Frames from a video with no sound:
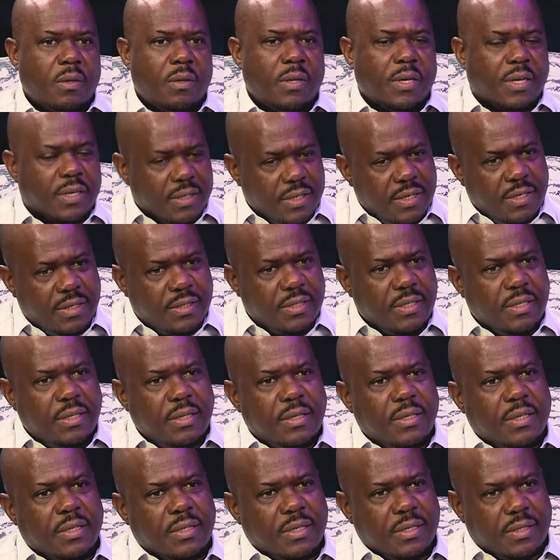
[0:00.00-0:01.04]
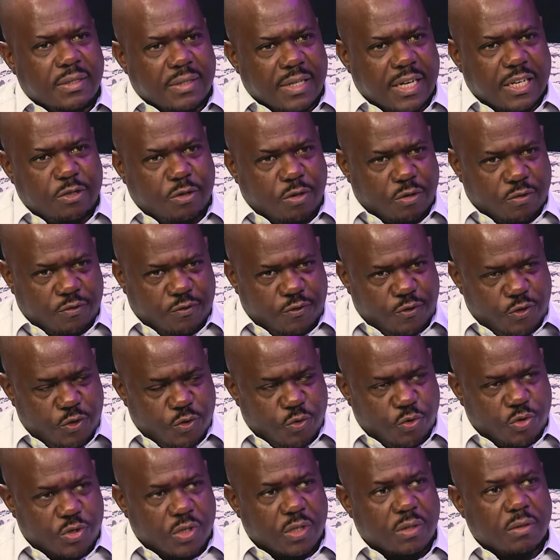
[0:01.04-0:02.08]
The reason there is that
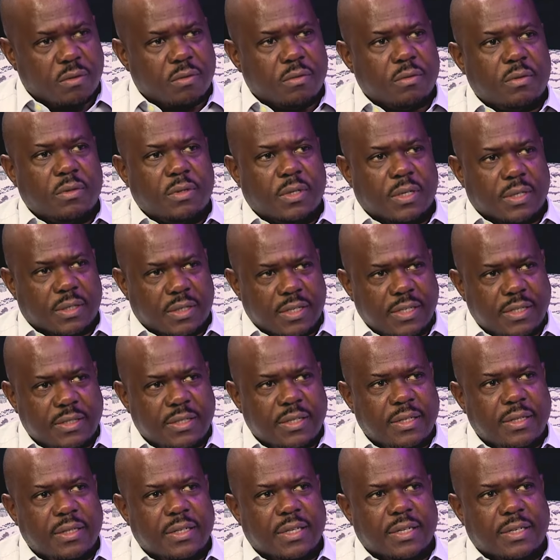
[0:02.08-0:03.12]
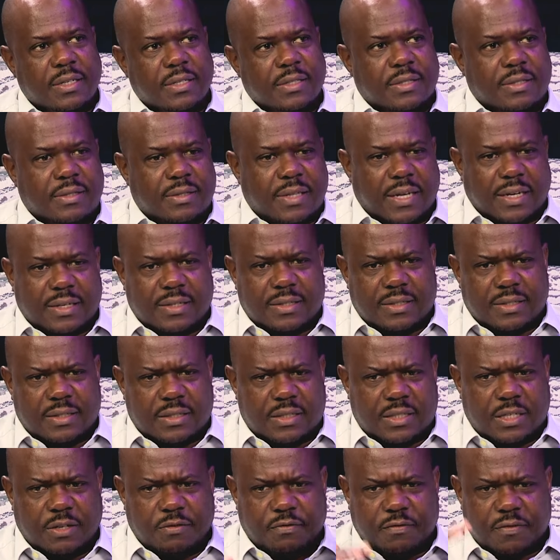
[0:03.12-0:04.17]
confusion, the reason there is that
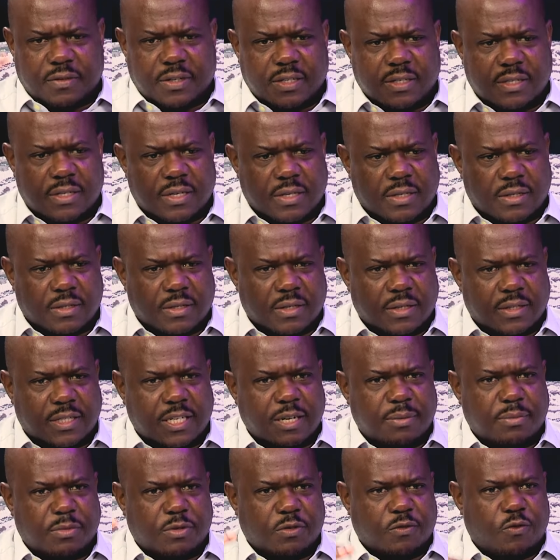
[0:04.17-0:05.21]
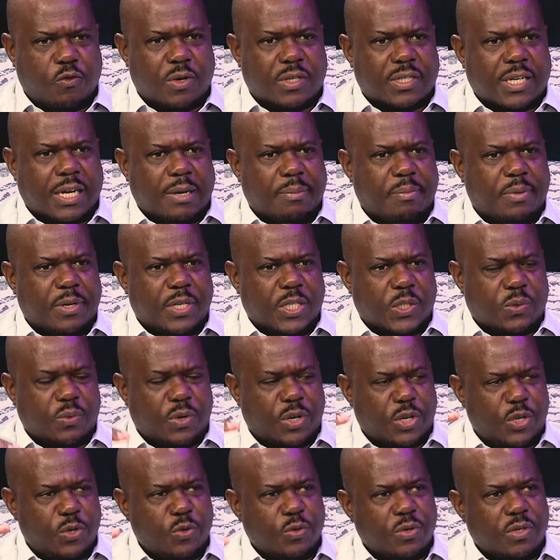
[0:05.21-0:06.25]
differences in terms of what happens
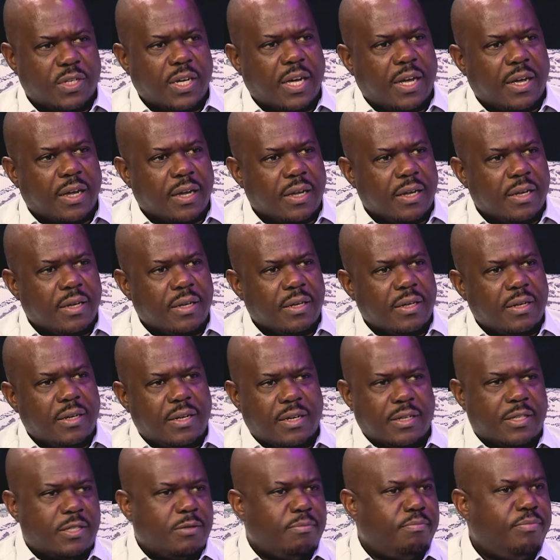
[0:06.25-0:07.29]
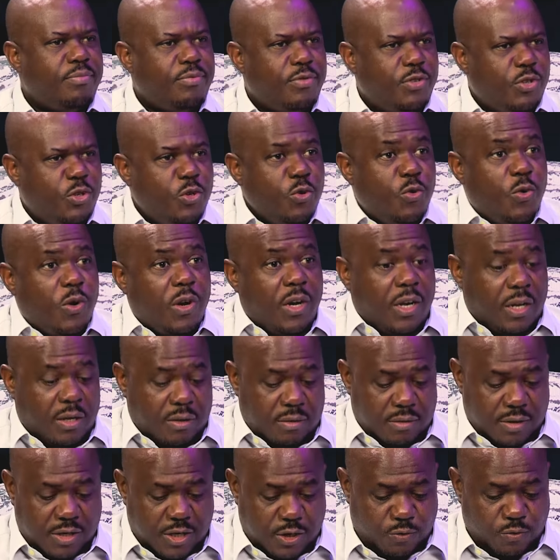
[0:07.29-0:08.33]
when you die is purely,
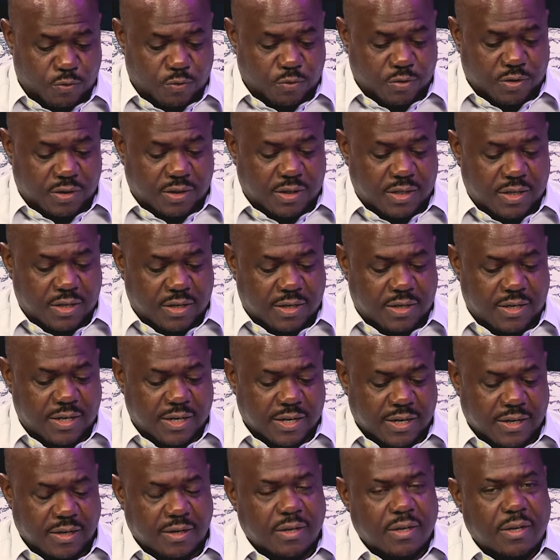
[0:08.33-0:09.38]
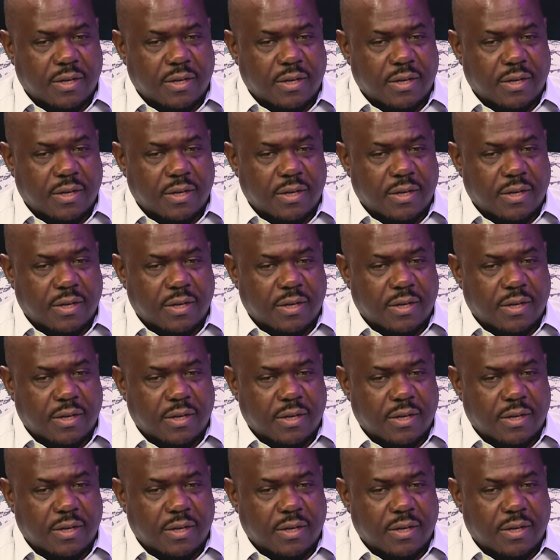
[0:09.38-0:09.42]
and we'll see here